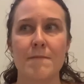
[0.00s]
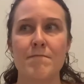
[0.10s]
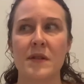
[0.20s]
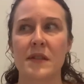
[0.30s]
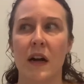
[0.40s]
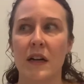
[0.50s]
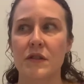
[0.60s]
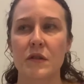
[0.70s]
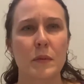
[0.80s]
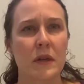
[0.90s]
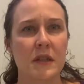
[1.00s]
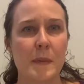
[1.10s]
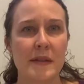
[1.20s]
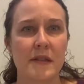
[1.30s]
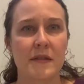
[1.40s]
It's not super
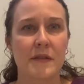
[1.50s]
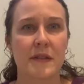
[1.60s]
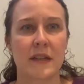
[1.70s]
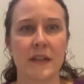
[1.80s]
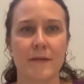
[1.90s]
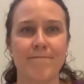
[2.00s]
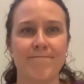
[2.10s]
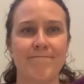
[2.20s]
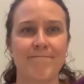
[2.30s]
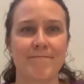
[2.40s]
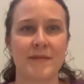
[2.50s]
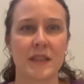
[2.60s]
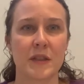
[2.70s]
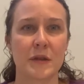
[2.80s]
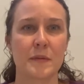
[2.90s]
expensive. It's like,
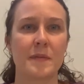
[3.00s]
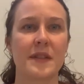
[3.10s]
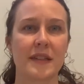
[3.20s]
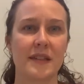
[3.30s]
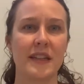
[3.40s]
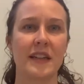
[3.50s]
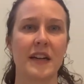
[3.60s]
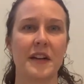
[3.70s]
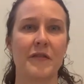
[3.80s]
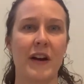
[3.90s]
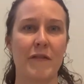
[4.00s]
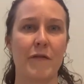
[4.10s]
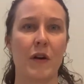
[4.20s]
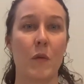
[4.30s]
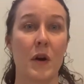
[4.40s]
I don't know, $16.95
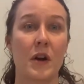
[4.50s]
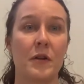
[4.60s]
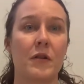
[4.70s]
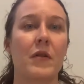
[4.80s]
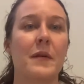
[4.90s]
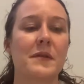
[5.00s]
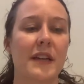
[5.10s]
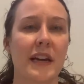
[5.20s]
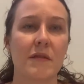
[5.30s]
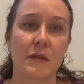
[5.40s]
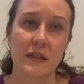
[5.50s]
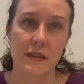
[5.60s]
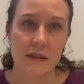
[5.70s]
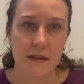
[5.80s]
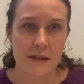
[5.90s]
for a 100 gram skein, which
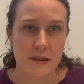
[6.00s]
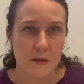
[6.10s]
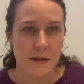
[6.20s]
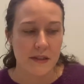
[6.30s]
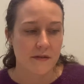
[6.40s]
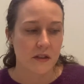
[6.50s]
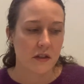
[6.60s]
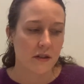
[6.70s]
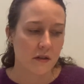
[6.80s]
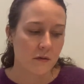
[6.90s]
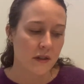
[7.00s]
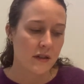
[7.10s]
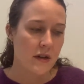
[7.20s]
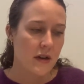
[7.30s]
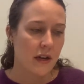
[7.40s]
is less expensive than Shetland
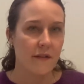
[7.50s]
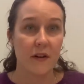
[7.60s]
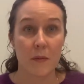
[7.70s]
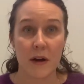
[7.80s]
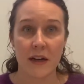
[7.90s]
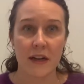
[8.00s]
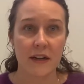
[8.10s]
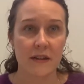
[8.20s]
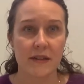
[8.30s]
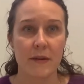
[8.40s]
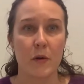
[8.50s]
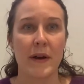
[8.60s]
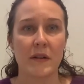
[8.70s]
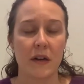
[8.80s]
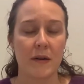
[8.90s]
wool if you're buying it in the same
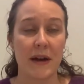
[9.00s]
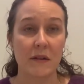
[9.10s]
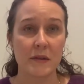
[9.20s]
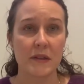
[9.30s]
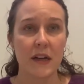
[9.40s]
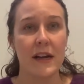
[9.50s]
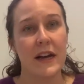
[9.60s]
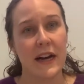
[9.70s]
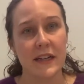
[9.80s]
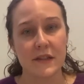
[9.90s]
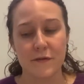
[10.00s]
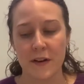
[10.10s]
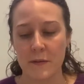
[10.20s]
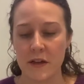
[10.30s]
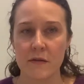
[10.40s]
amounts. And it's a
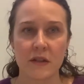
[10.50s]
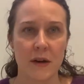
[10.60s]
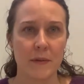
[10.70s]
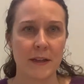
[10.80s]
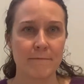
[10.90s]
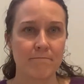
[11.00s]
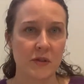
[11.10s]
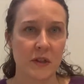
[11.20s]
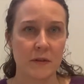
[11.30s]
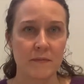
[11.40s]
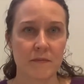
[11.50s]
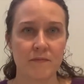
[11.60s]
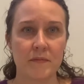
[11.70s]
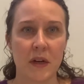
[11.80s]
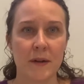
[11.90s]
family owned company, so
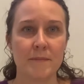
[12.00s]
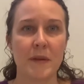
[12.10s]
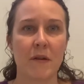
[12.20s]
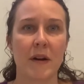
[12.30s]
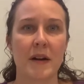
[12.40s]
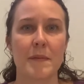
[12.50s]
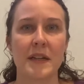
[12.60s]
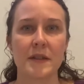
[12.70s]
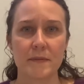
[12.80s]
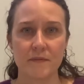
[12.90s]
I recommend